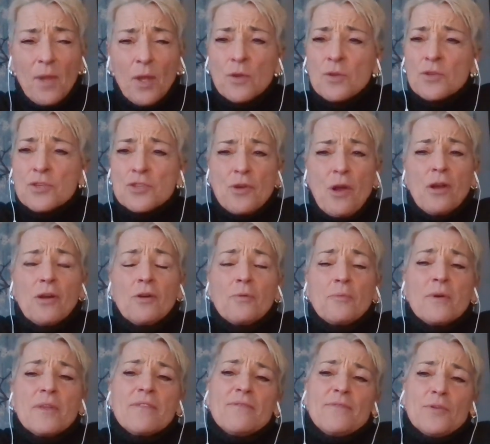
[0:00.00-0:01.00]
who struggle
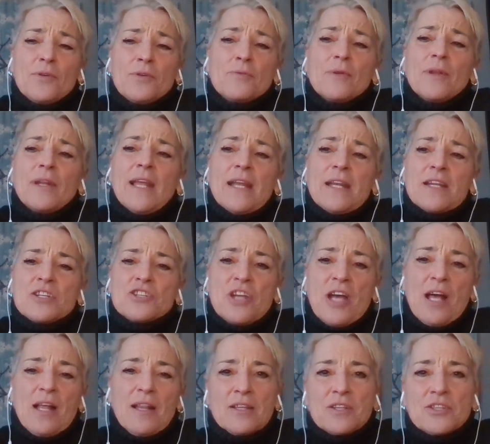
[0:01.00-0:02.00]
with food related
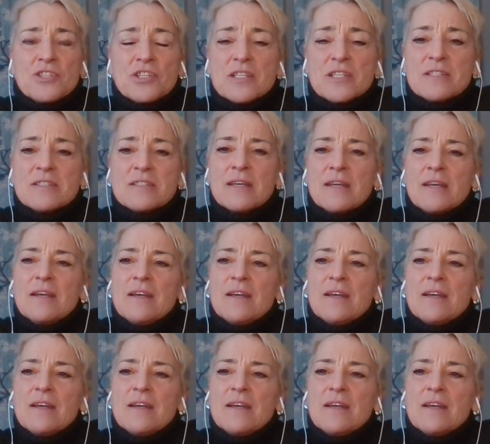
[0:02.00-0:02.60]
challenges